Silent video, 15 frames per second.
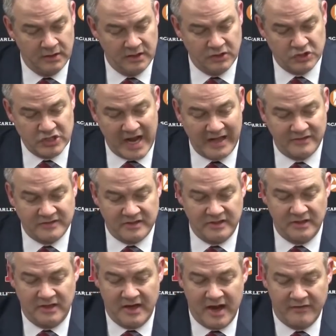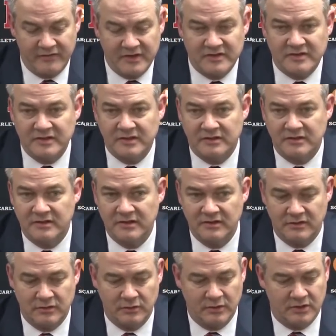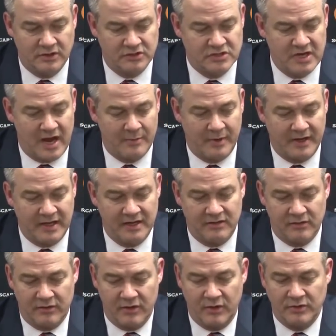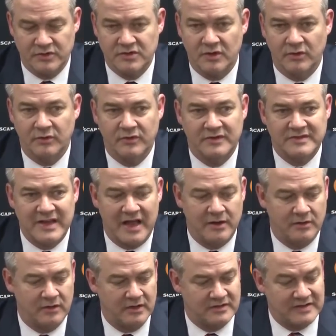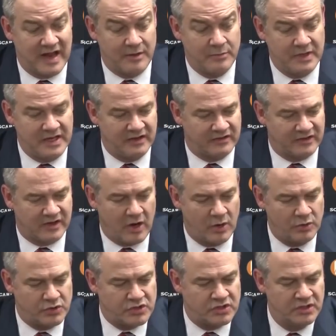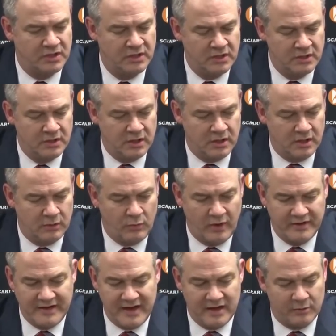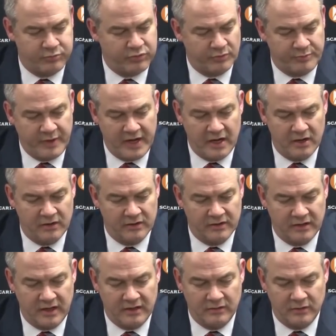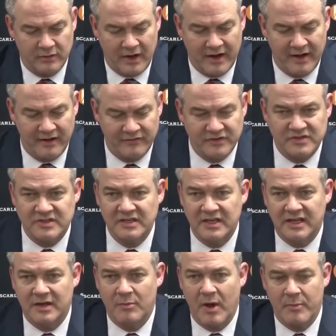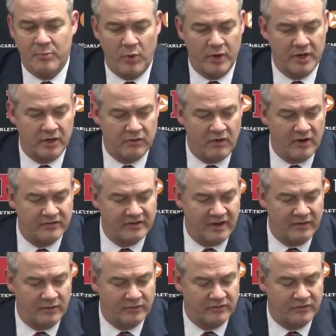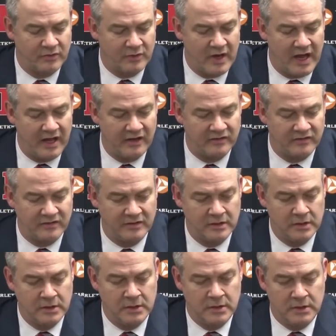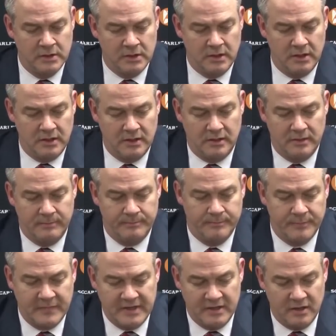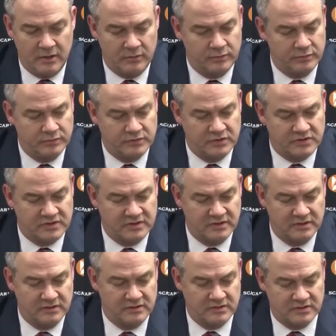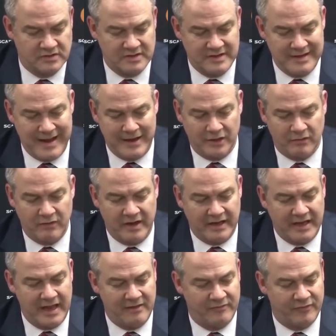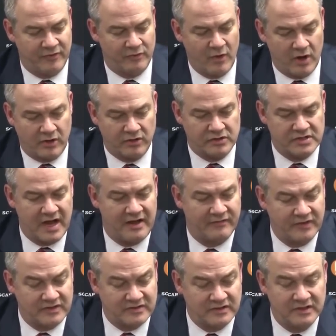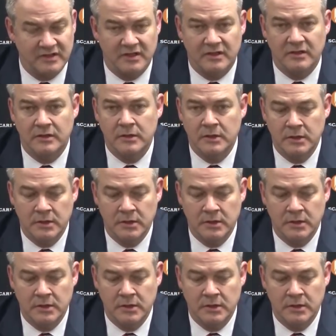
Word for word: and Johnson, and obviously didn't do a good job on either of those. So it's on it's on me as a coach. Uh, one day to prepare, and, and, I obviously didn't get my point across on those two guys, and um, you know, just a, just not a great game for Rutgers, obviously, and